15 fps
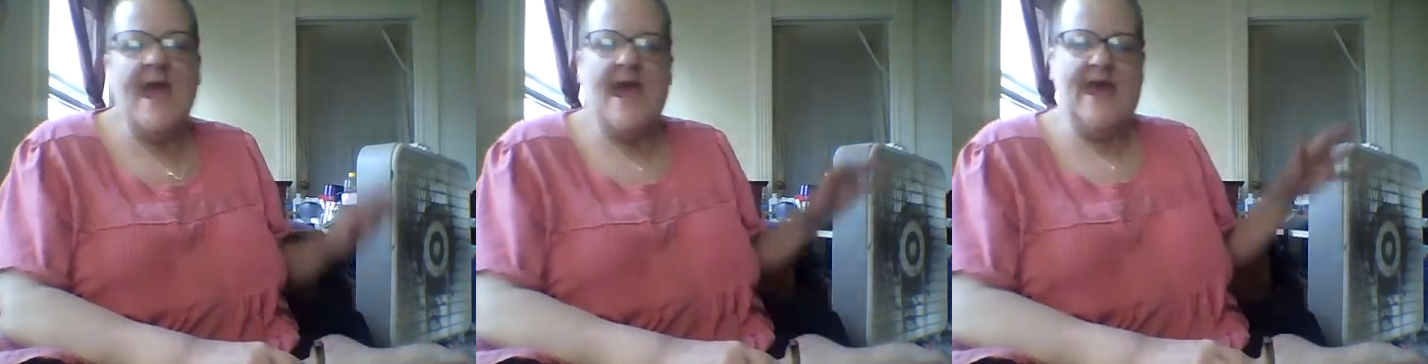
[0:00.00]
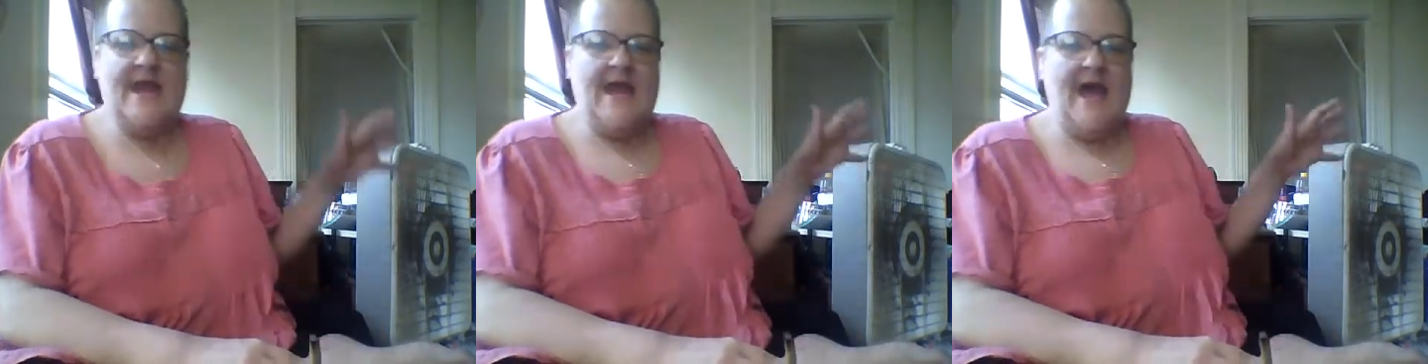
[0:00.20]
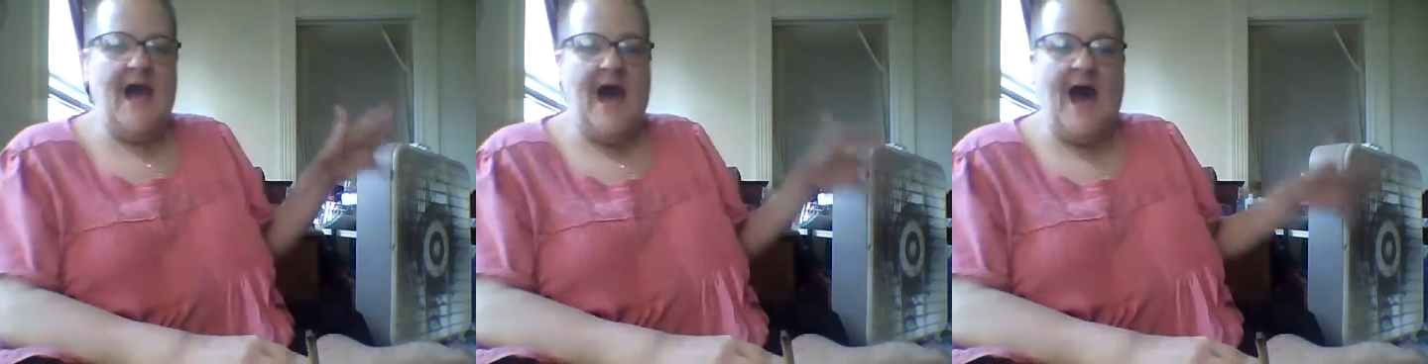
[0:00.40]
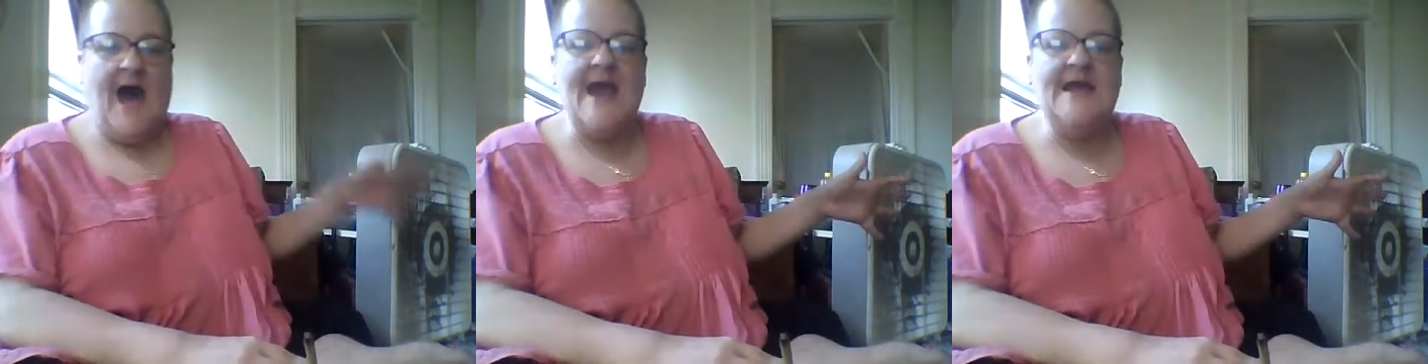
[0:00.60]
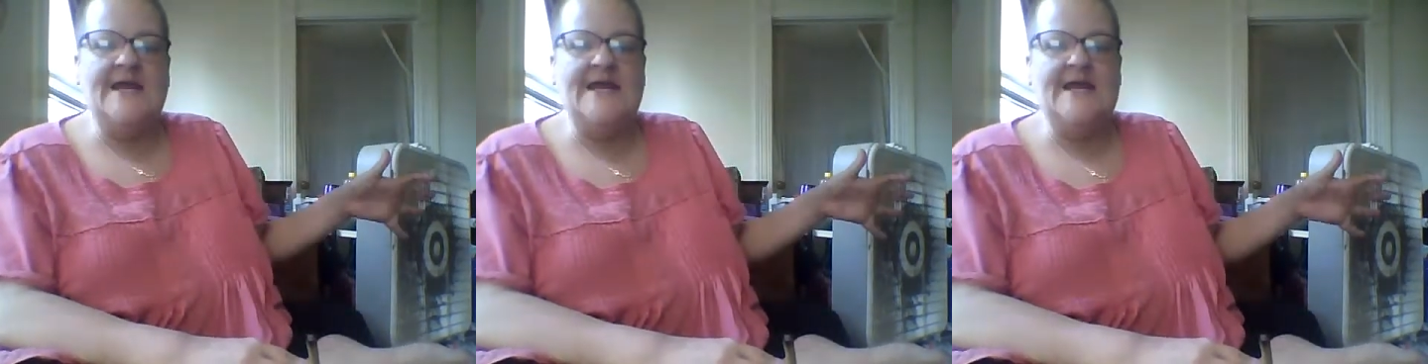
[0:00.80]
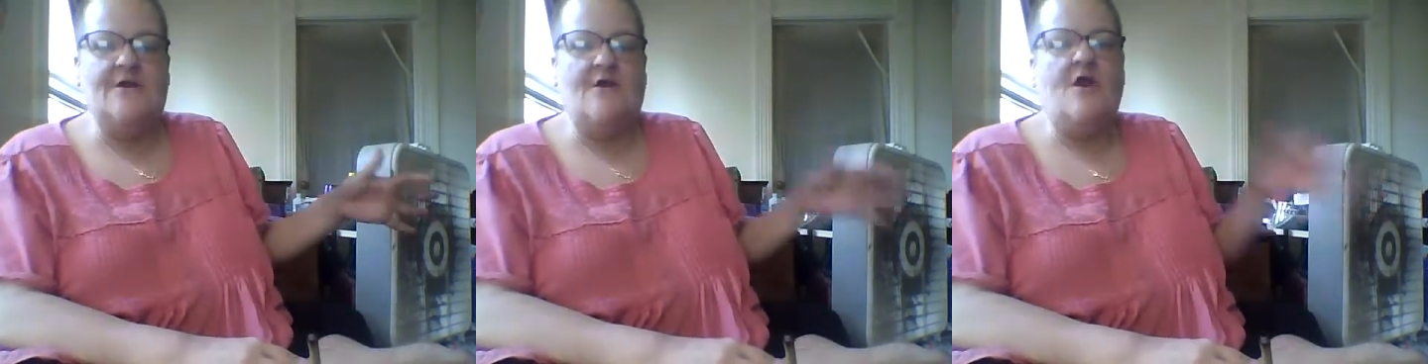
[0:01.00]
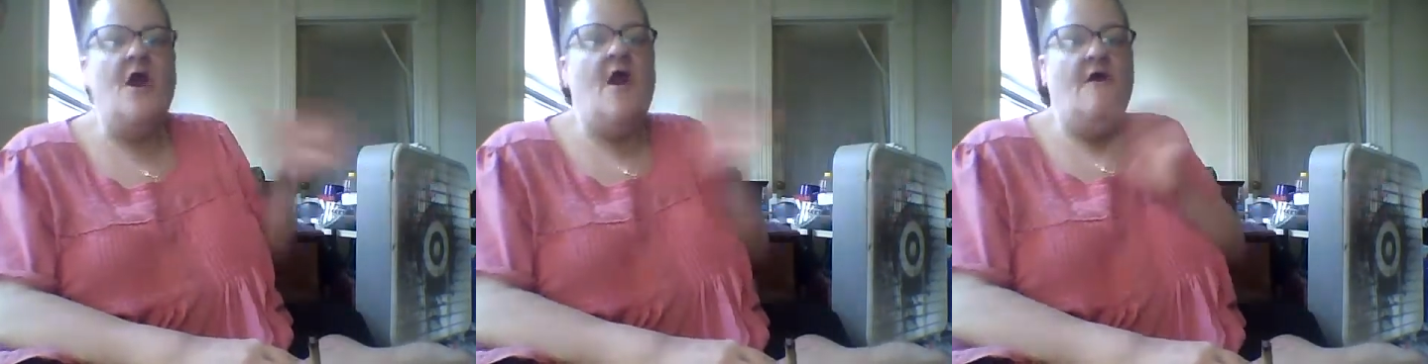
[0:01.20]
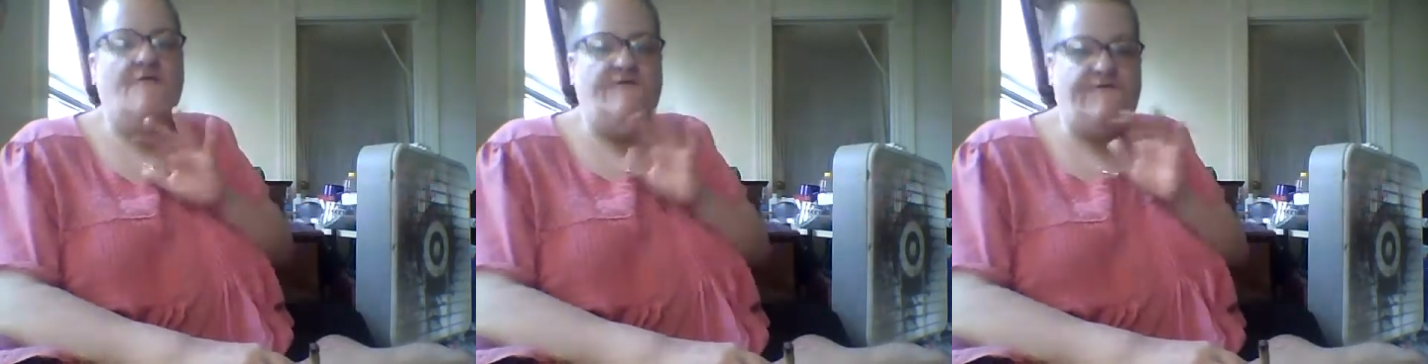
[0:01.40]
and hide here
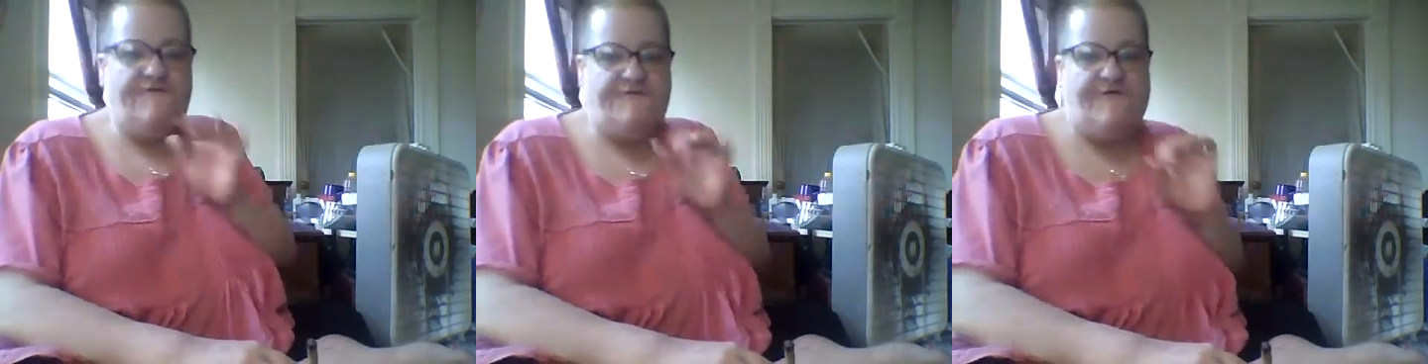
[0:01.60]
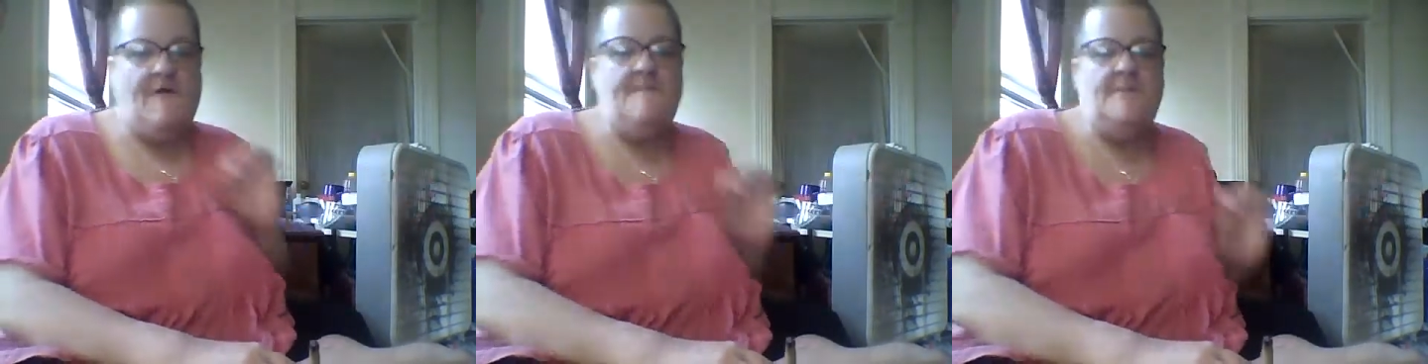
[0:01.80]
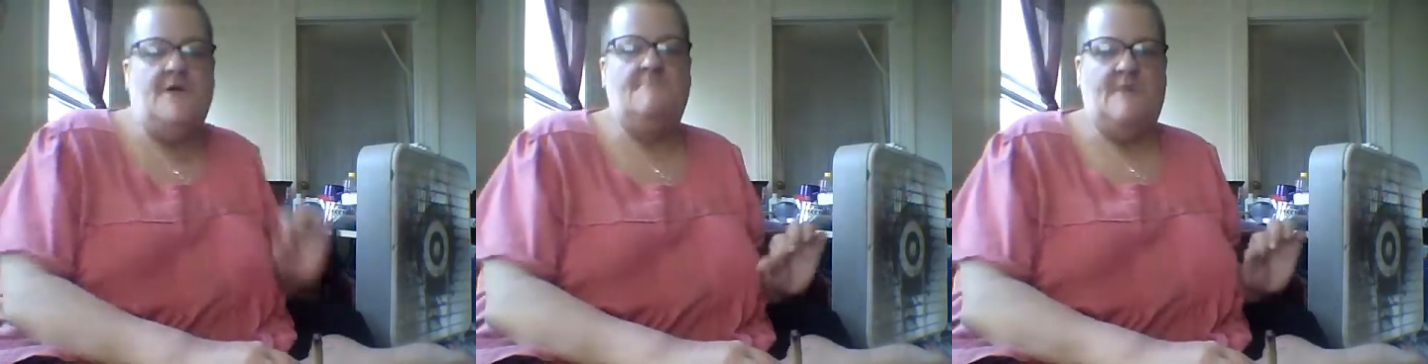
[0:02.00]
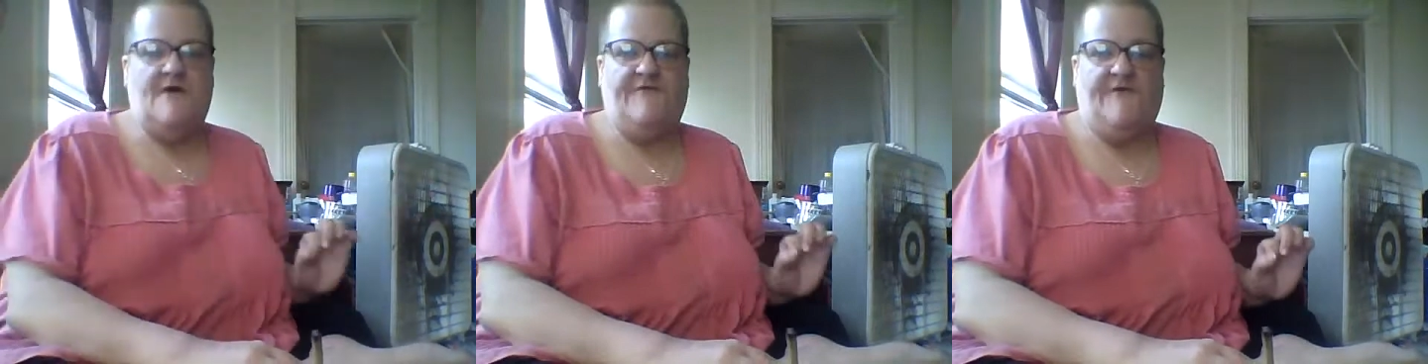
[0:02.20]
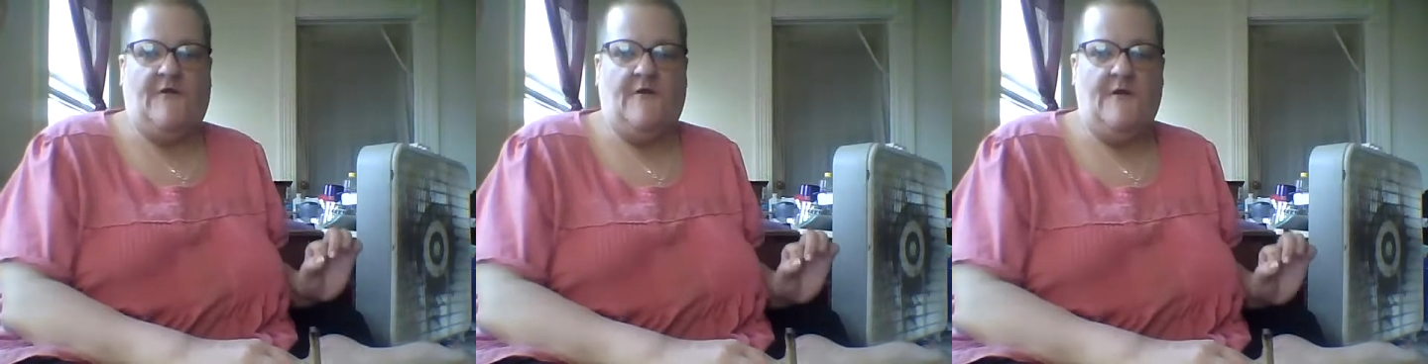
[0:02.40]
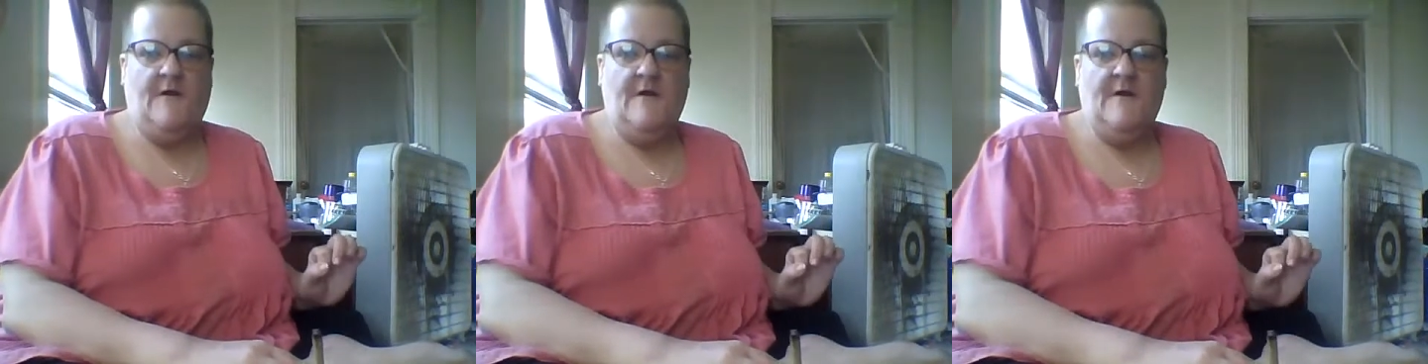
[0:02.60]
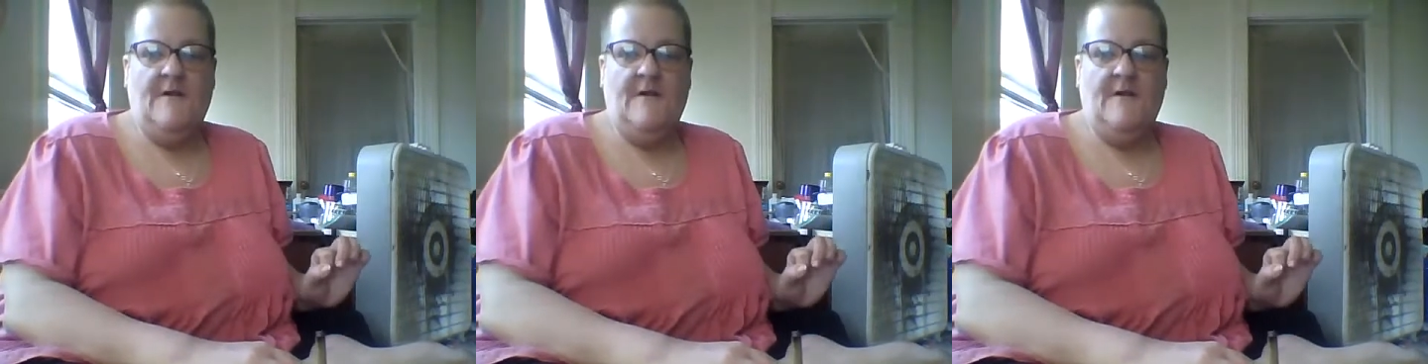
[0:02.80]
from your mother,